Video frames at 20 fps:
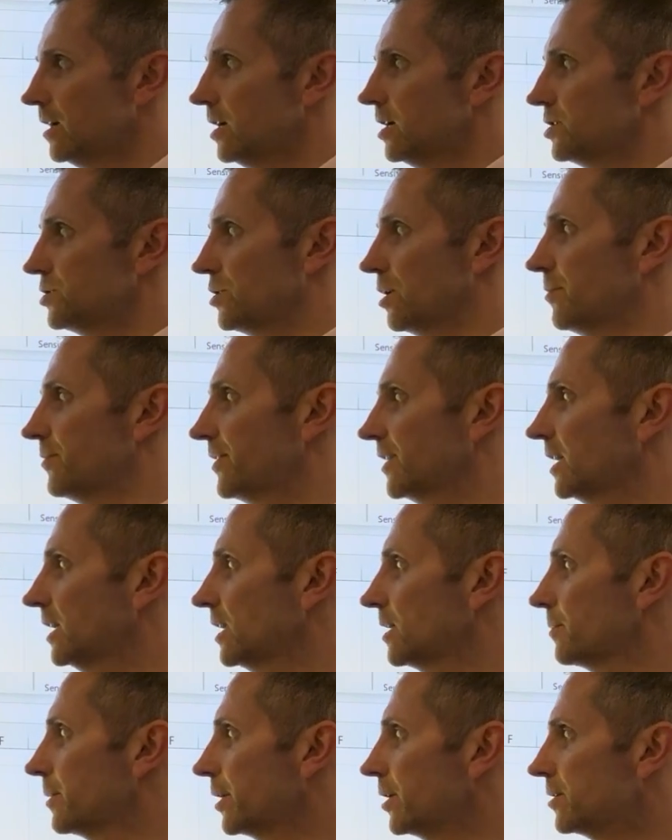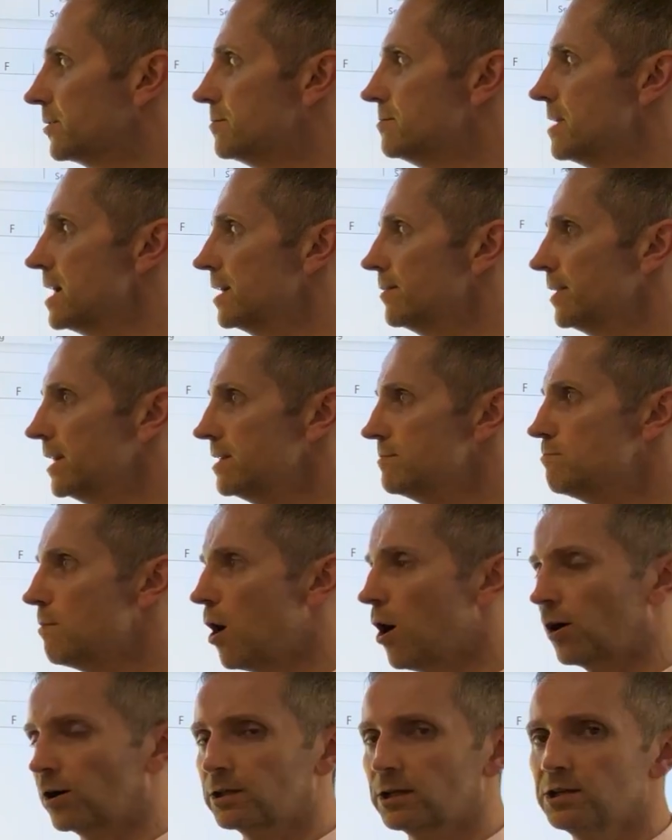So I'm thinking about maybe
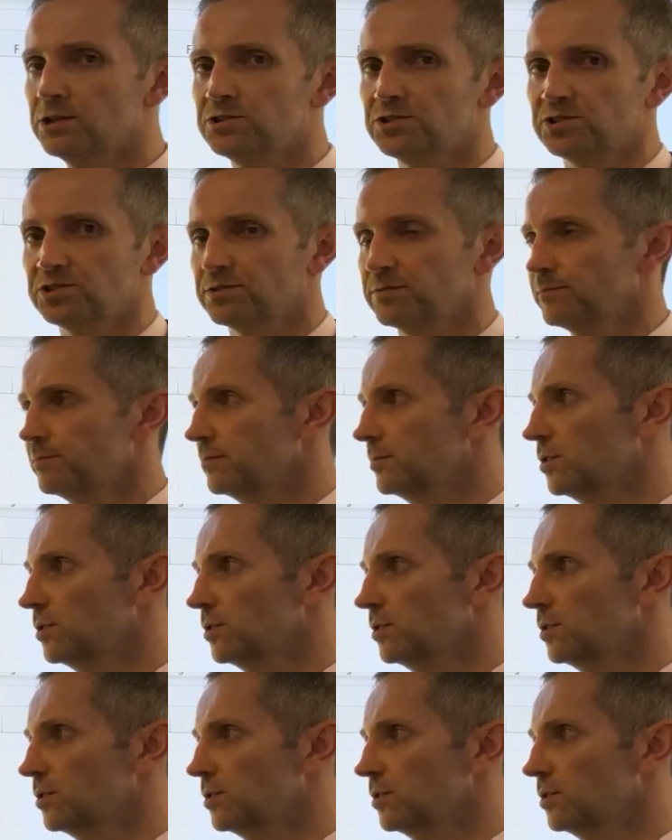markets,